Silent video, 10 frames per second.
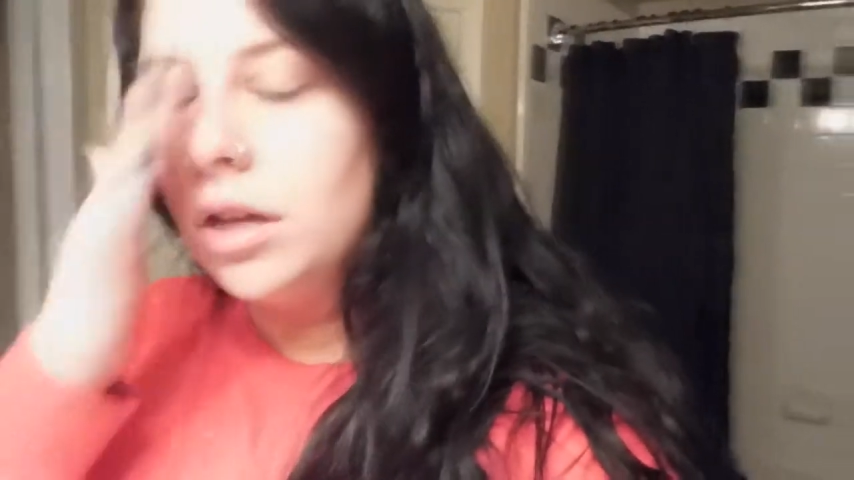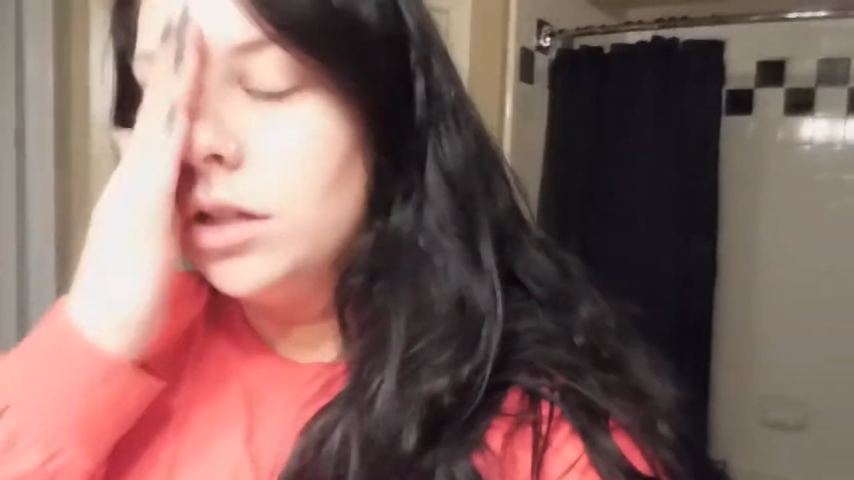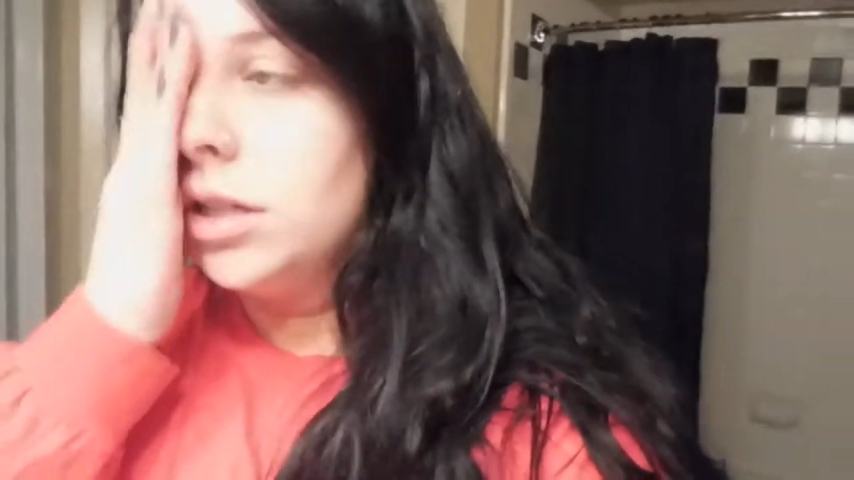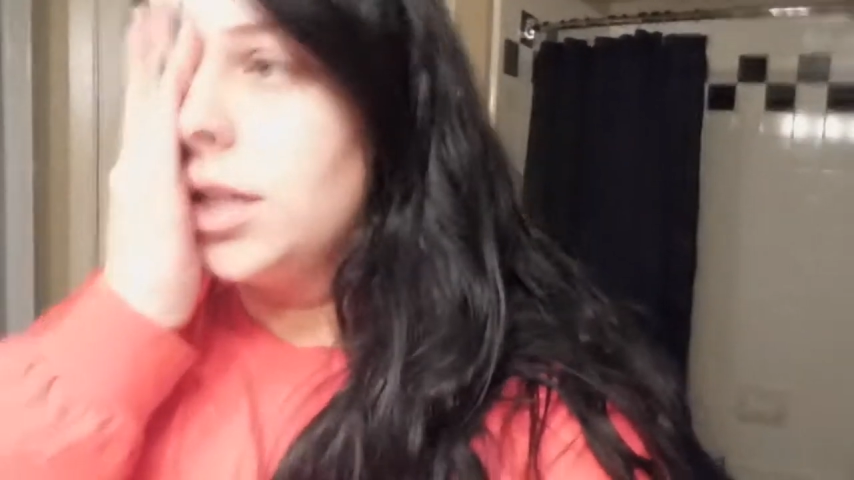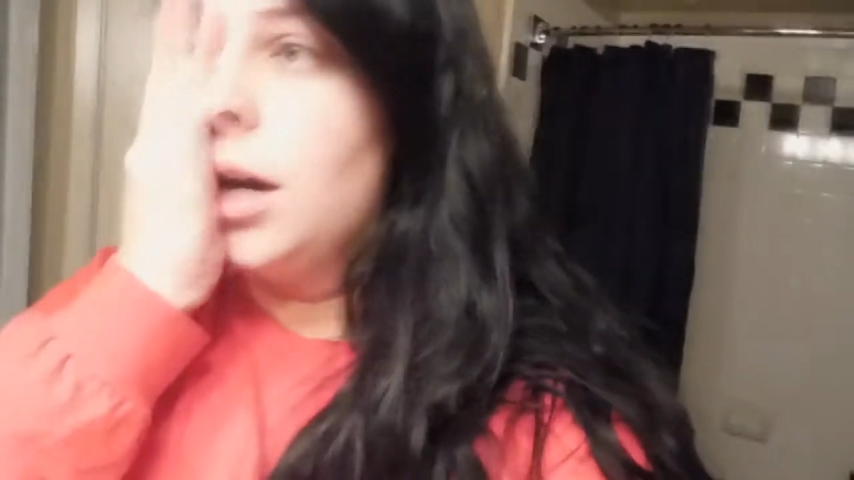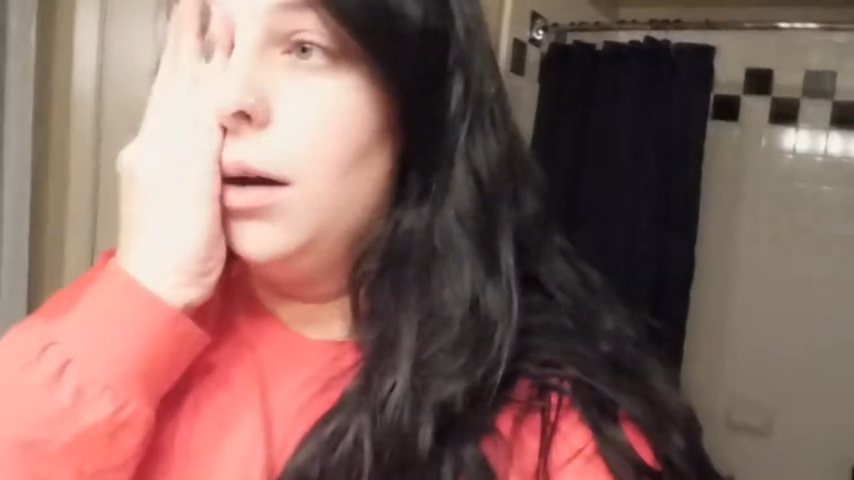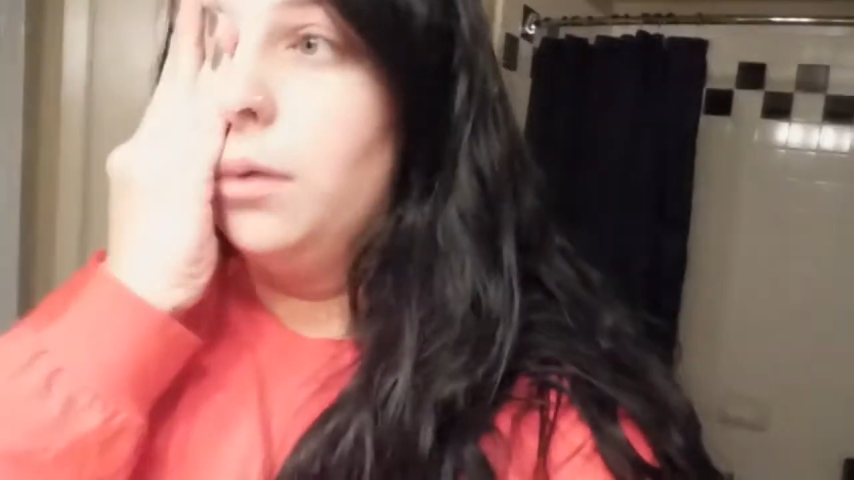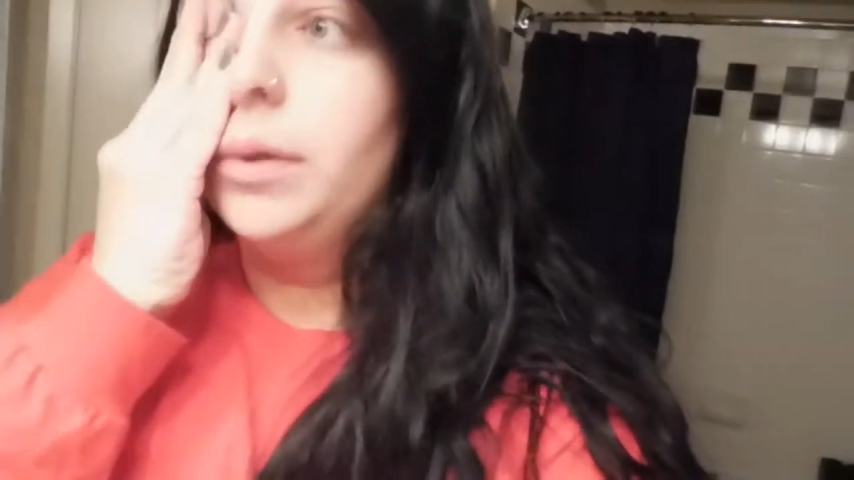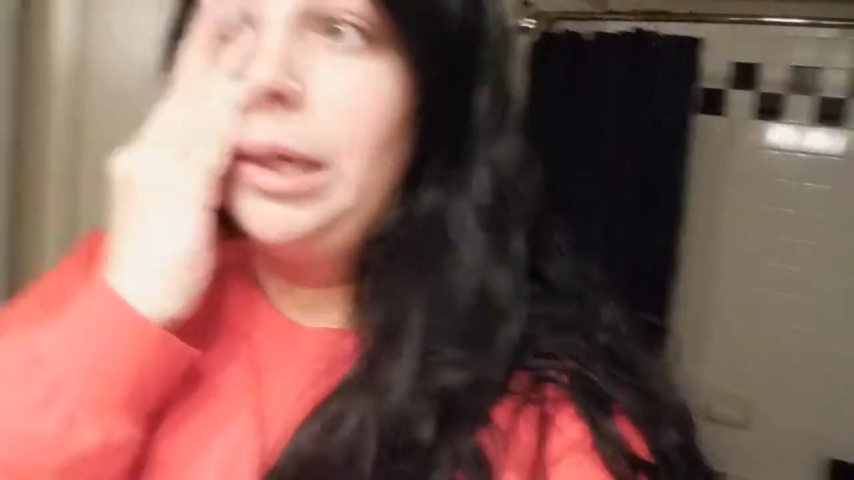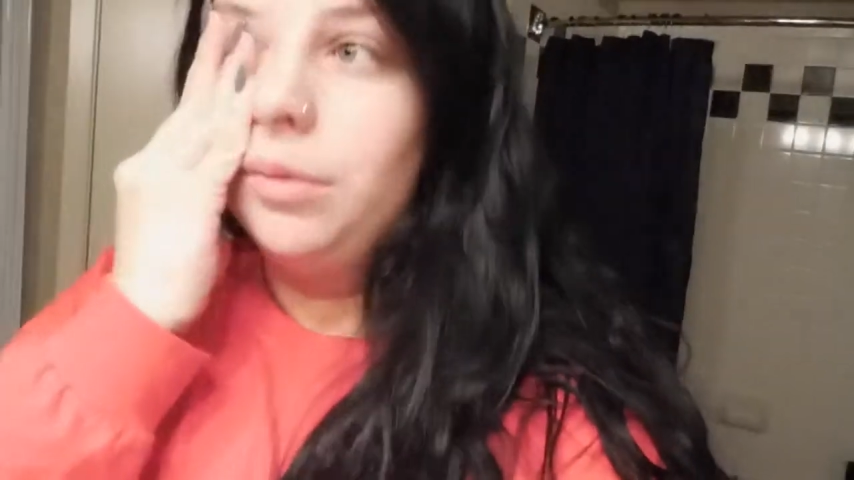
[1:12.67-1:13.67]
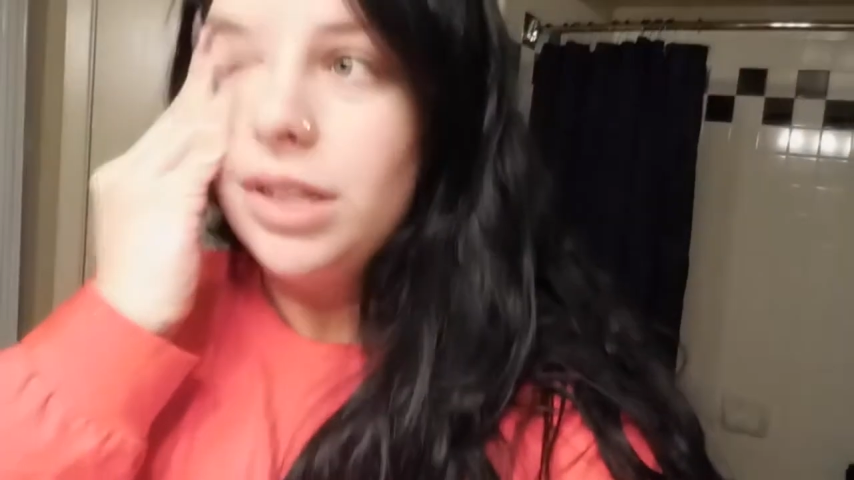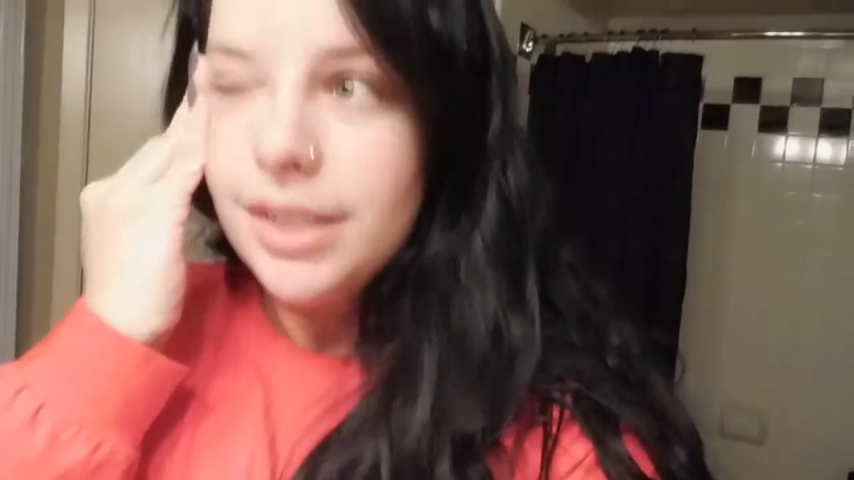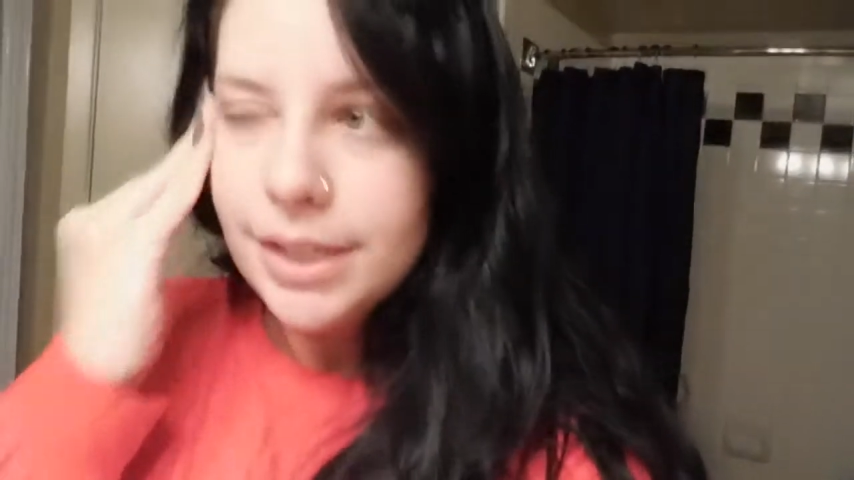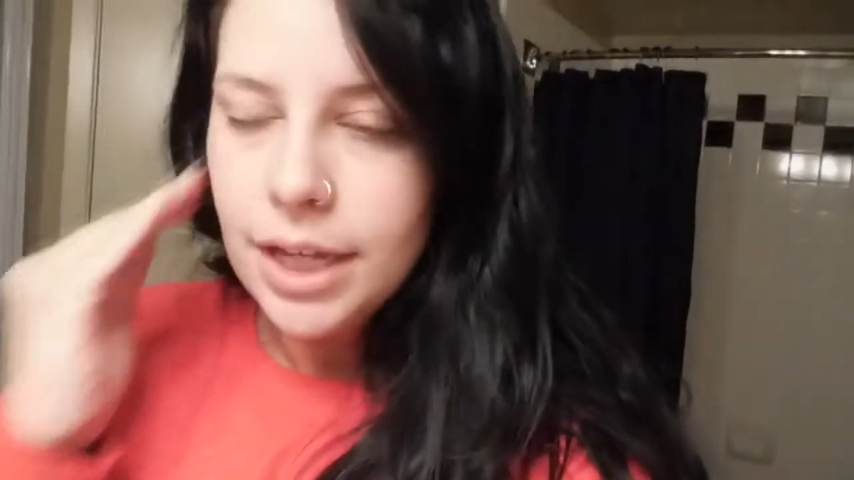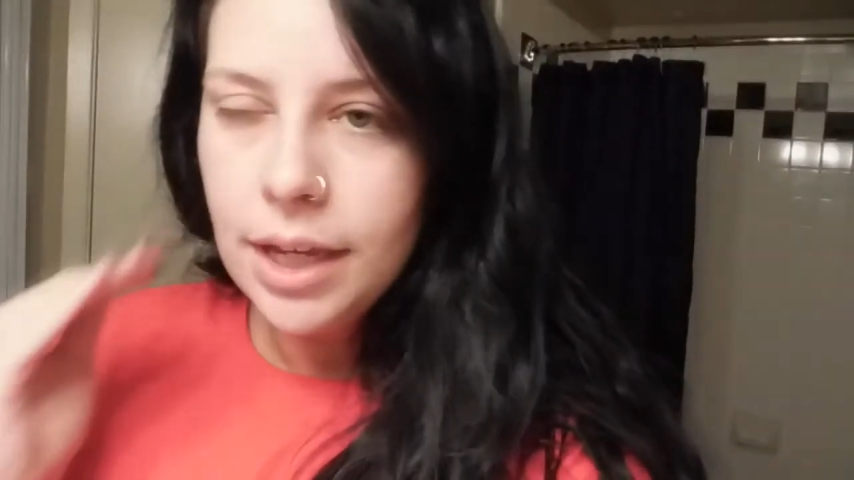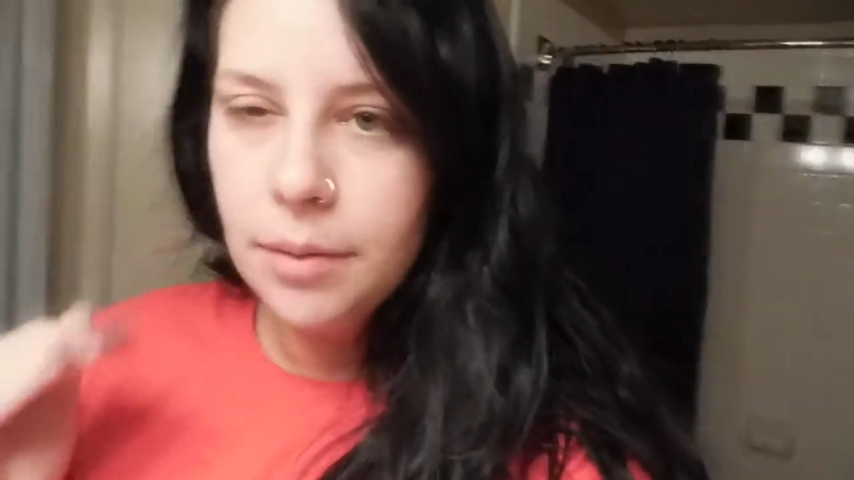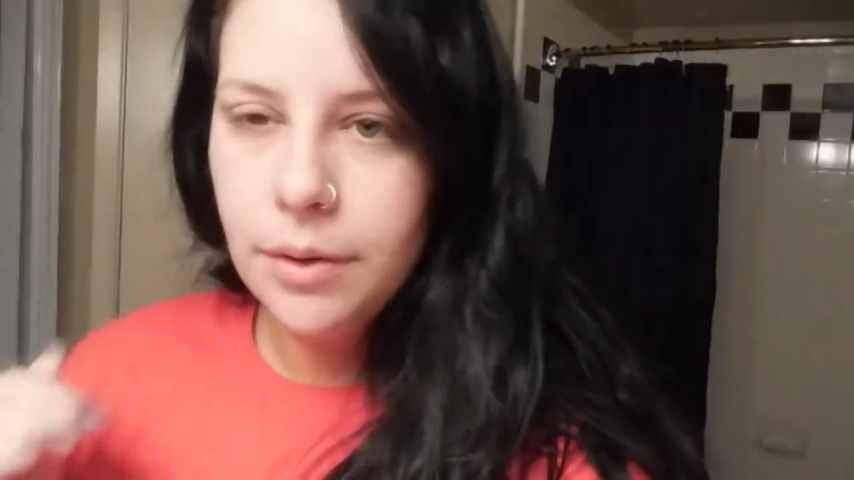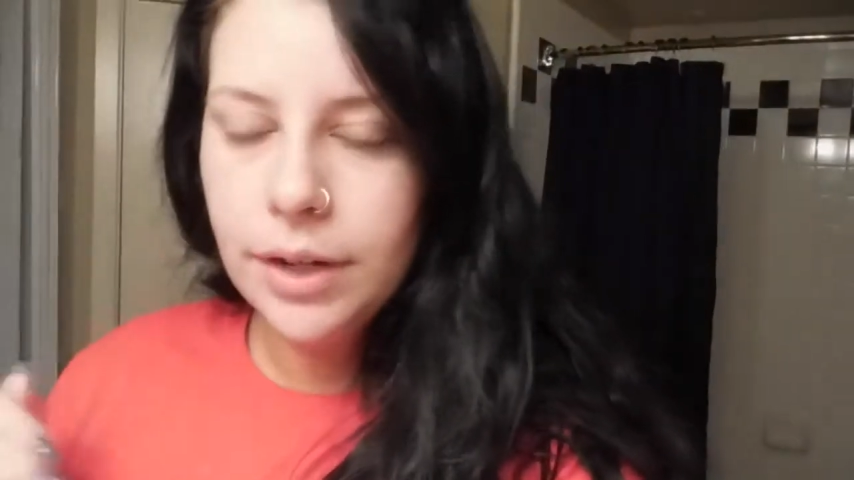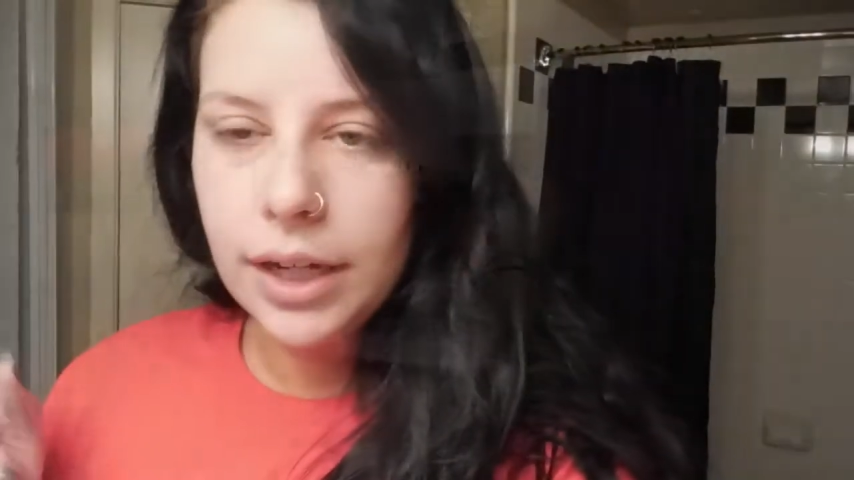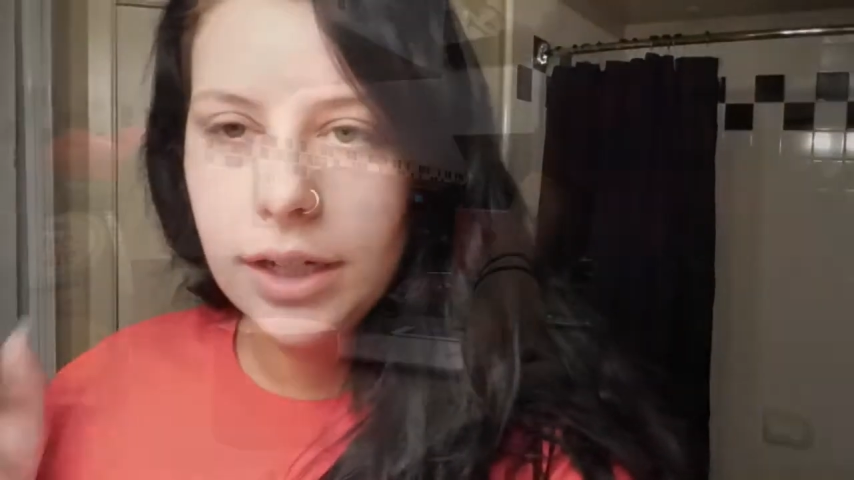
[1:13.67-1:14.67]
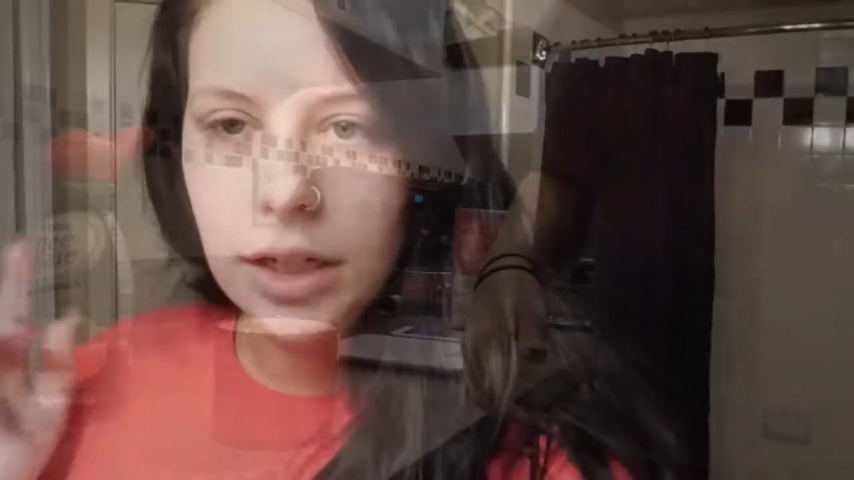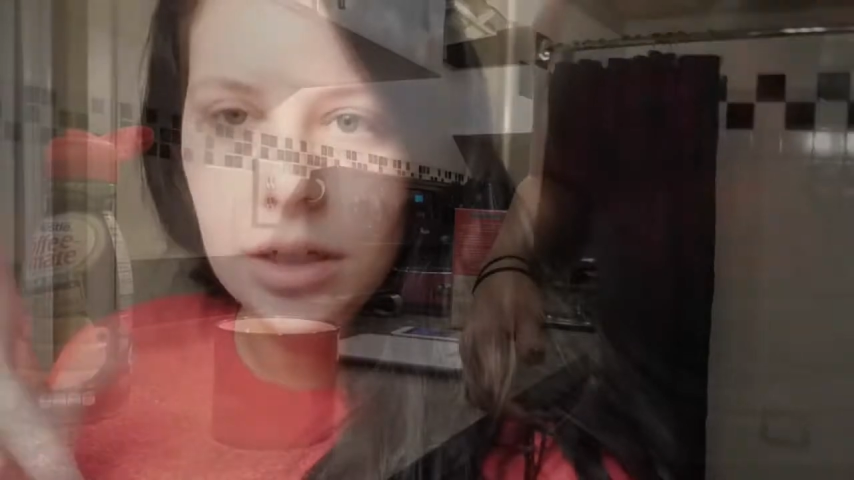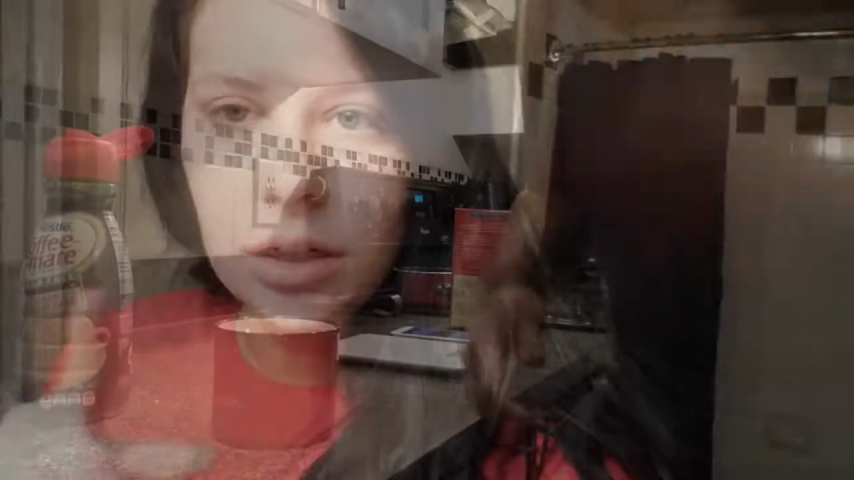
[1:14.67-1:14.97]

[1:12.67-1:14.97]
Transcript: So we will see. We will continue